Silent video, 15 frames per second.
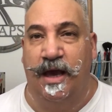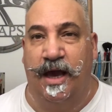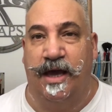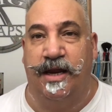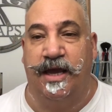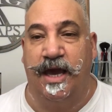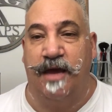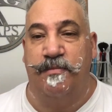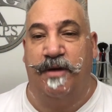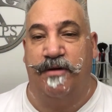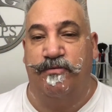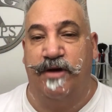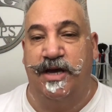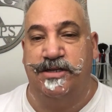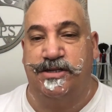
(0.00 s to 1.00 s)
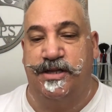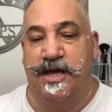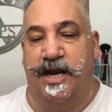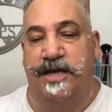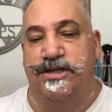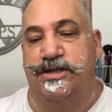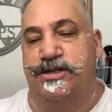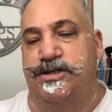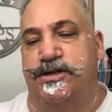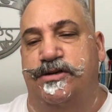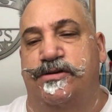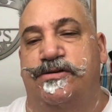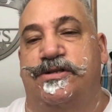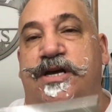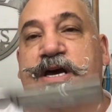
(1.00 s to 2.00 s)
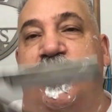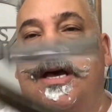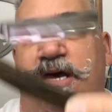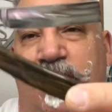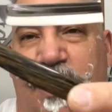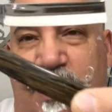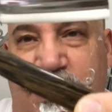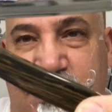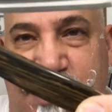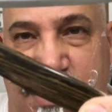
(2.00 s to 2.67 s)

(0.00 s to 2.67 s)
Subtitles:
And again, my razor that I just used is